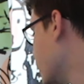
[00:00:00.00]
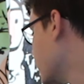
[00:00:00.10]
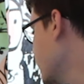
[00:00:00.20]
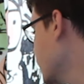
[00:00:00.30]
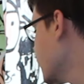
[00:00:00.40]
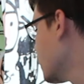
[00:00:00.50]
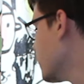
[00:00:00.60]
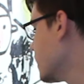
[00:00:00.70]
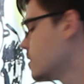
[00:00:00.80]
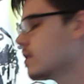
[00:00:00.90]
on here,
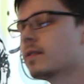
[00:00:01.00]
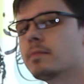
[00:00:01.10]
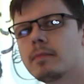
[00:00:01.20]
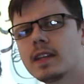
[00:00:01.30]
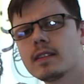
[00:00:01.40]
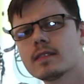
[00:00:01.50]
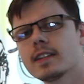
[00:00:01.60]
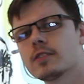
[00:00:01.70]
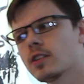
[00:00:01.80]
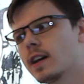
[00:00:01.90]
which means
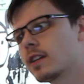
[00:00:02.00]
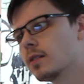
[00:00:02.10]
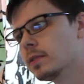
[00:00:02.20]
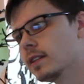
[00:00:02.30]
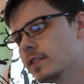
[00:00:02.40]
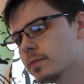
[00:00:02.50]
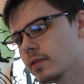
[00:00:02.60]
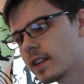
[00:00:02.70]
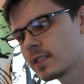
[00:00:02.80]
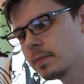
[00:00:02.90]
it's not a completely
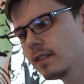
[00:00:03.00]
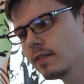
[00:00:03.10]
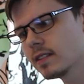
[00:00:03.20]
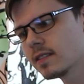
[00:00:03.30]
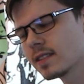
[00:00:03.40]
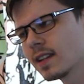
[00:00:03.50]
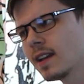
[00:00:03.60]
smooth experience